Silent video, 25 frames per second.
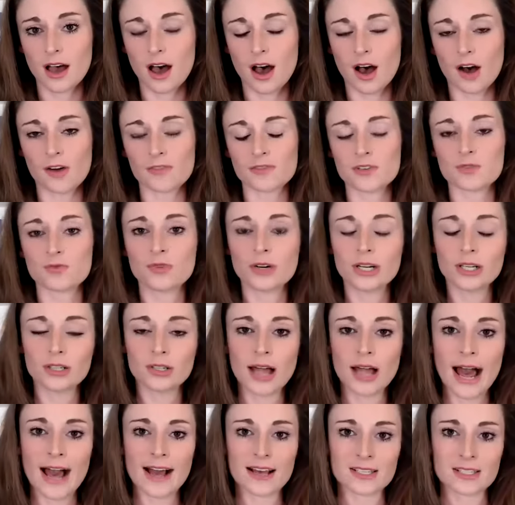after
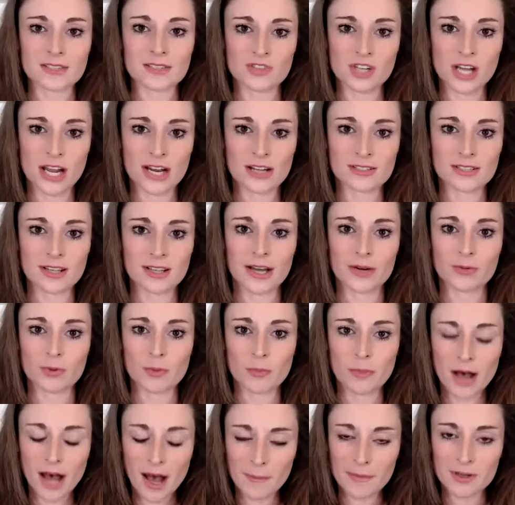real acts of genocide were
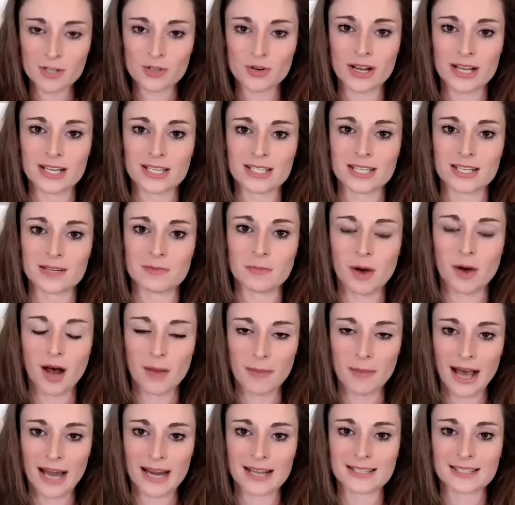perpetrated by
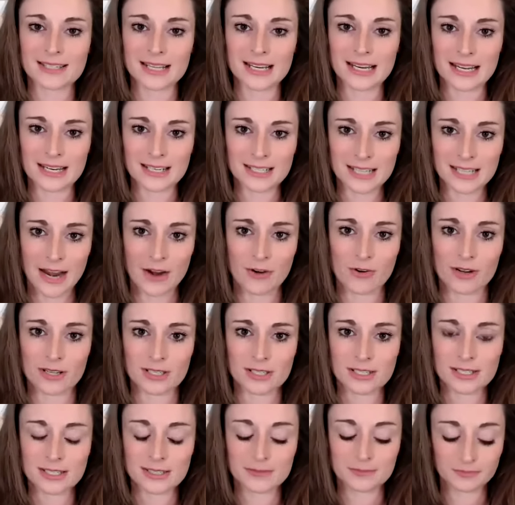Palestinian
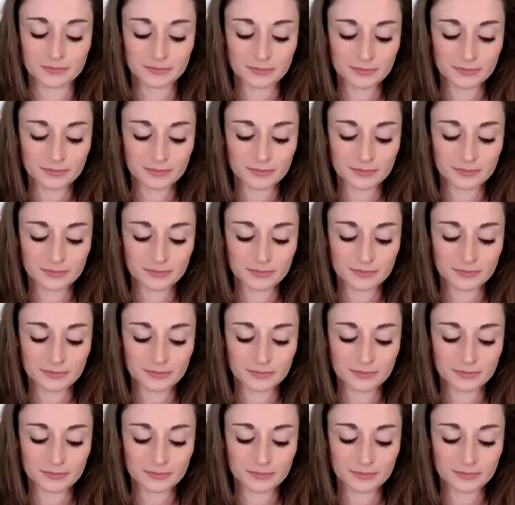terrorists